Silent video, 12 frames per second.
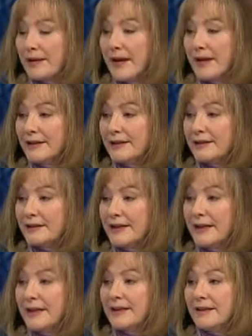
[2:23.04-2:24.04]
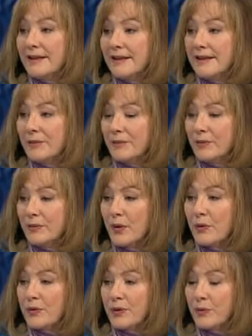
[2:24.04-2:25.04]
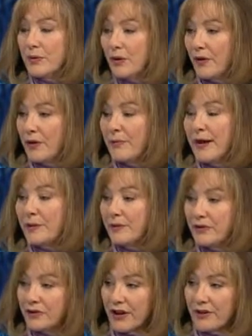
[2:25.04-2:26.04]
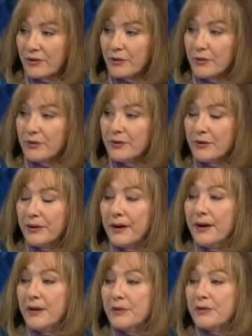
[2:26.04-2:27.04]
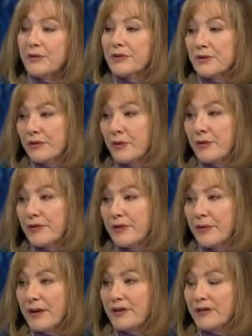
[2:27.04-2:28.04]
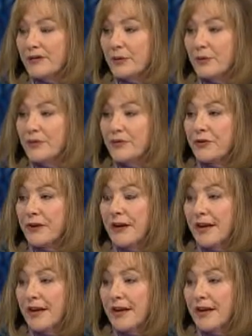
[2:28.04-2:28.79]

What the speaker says: does. And he wrote a book called The Man with the Shattered World, which was the story of a Russian soldier.